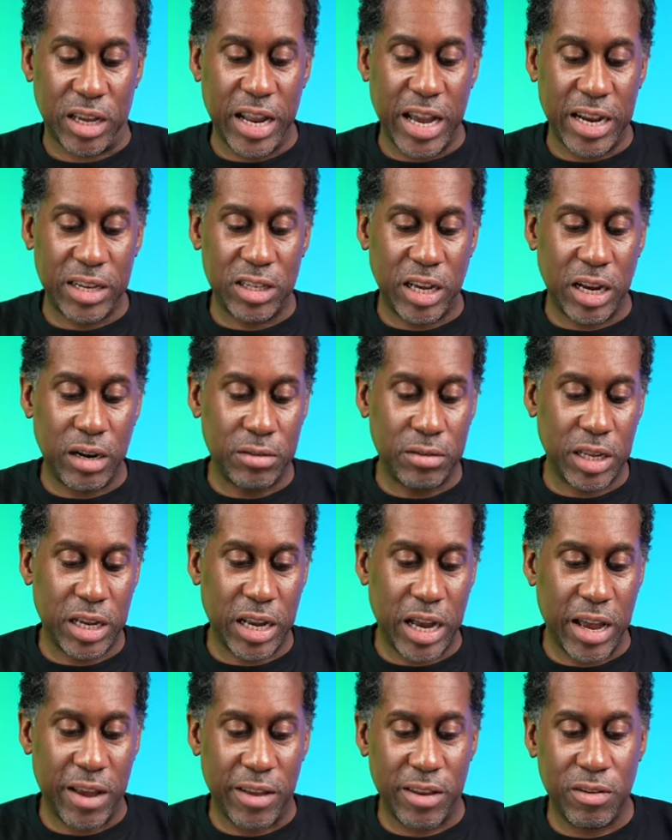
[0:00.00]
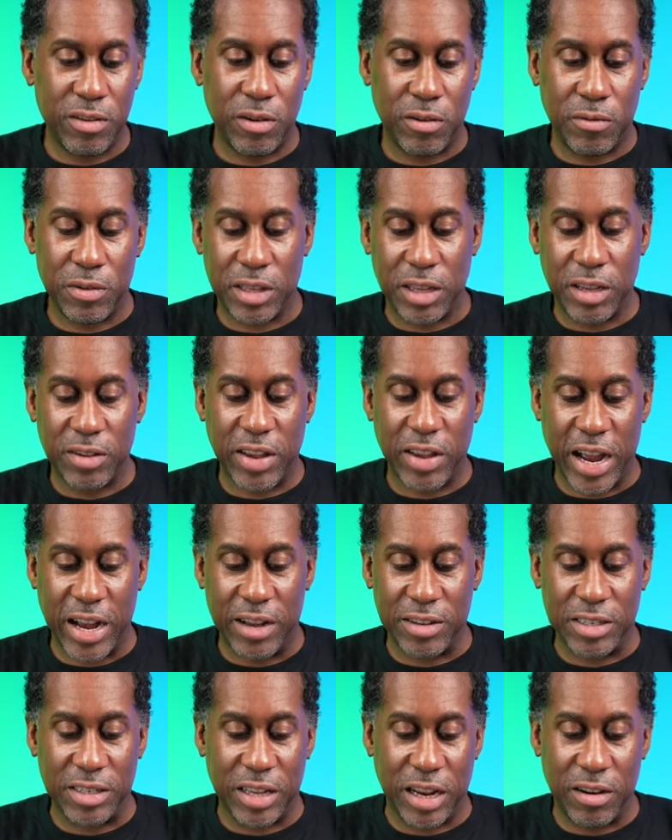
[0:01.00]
And actually, I don't think I, you know, with these housings,